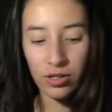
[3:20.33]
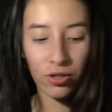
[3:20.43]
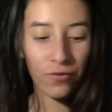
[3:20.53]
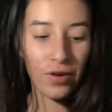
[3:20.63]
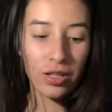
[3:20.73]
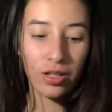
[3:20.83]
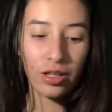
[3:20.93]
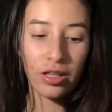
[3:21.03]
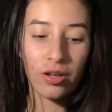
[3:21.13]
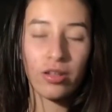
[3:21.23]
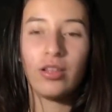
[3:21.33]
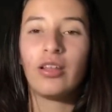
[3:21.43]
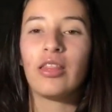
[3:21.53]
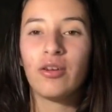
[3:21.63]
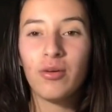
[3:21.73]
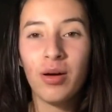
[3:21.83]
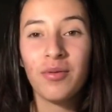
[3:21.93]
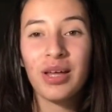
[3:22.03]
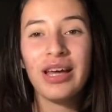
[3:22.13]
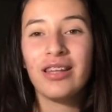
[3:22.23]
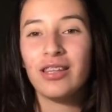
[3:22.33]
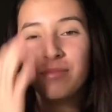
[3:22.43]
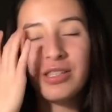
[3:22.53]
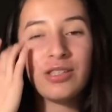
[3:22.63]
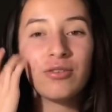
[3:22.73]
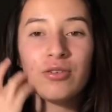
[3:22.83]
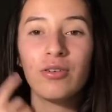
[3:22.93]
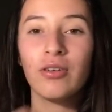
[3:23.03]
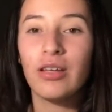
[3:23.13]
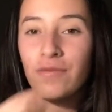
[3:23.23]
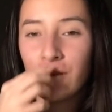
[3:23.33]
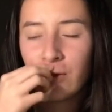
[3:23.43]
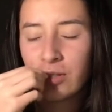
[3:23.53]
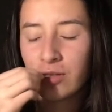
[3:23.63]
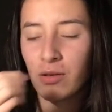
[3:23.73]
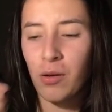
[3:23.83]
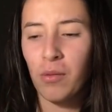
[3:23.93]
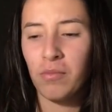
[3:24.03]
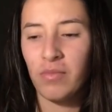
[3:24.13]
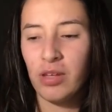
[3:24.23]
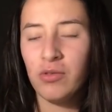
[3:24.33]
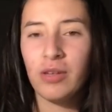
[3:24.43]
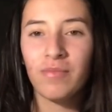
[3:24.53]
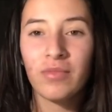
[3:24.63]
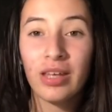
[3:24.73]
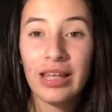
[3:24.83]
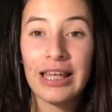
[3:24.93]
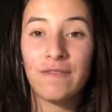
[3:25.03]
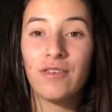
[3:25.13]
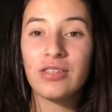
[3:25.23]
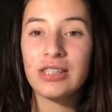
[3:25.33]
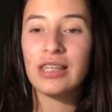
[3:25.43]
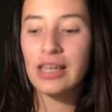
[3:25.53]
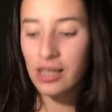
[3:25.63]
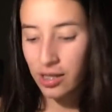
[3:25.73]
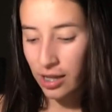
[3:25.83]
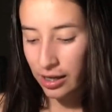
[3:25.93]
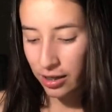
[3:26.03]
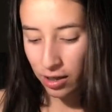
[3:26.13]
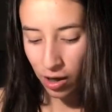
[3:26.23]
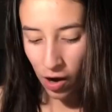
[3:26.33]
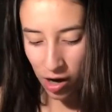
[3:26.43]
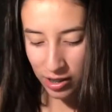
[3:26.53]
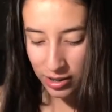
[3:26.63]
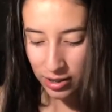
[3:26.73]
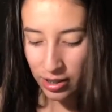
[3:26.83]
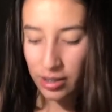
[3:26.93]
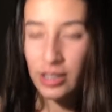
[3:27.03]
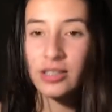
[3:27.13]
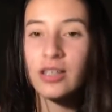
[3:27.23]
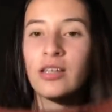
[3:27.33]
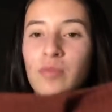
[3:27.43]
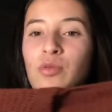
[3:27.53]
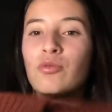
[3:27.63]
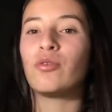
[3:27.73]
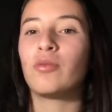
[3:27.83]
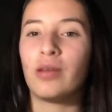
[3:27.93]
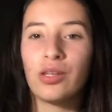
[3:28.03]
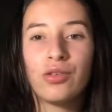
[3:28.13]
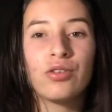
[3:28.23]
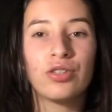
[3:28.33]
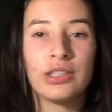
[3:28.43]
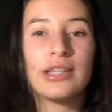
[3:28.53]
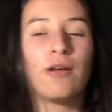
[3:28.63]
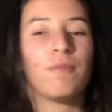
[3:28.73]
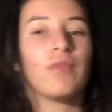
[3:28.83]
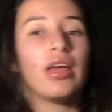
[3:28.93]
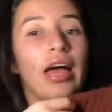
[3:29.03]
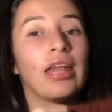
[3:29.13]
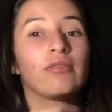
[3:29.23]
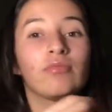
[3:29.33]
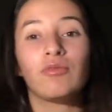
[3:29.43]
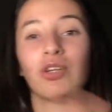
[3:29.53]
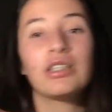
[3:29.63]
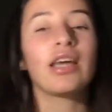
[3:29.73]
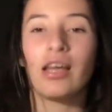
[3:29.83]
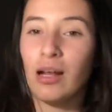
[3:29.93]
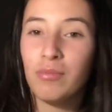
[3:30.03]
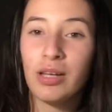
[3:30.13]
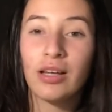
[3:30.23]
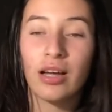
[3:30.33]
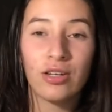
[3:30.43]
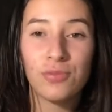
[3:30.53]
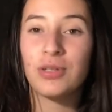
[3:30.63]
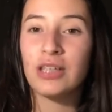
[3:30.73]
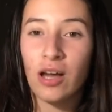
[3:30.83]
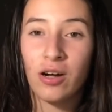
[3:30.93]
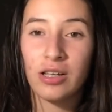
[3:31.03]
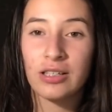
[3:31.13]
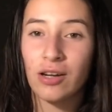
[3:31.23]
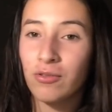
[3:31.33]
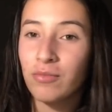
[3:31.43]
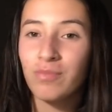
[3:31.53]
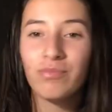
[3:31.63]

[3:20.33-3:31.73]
so far the leather the material, it feels ooey. It feels thick, and like honestly this could keep you warm, like you could just tell. And once again, I'm being 100% honest, I don't